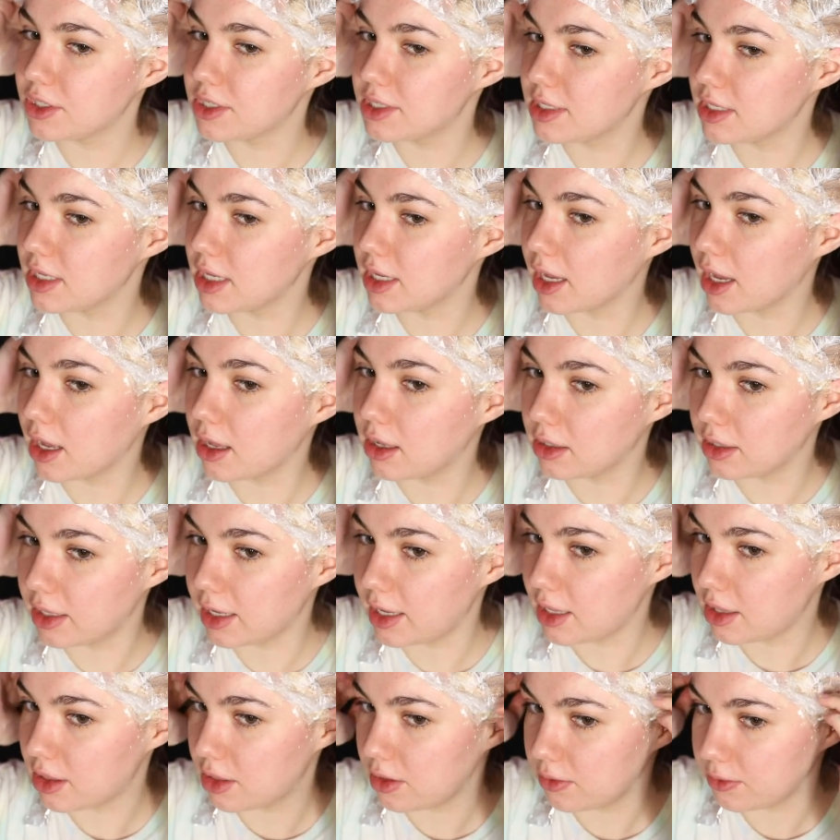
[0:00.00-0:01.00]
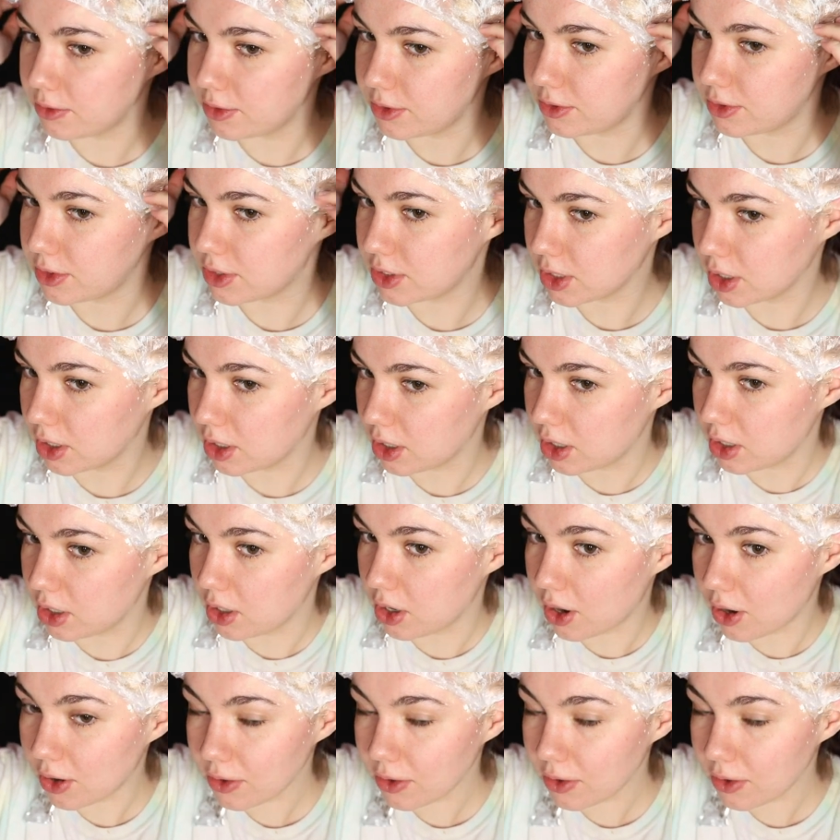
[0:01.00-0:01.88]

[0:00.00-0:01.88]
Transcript: just seeing how light the roots are